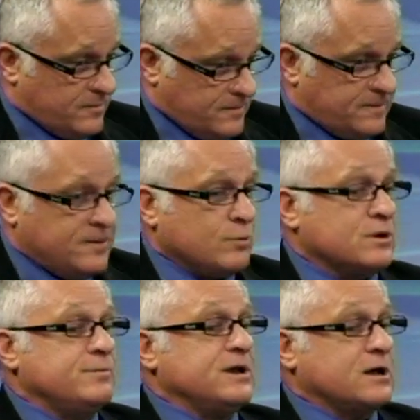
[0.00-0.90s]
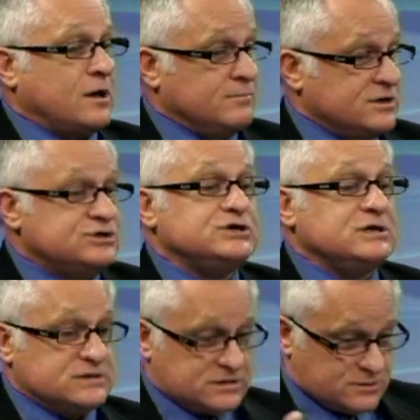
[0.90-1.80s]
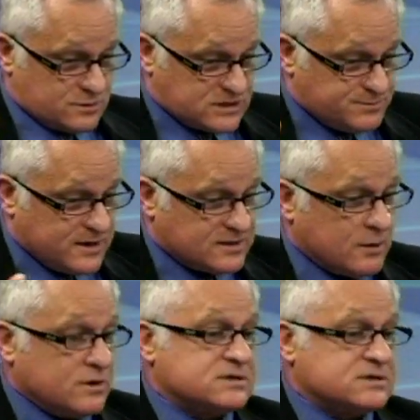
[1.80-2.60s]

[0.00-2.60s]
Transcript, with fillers: there would have been a come to Jesus, so to speak. They would have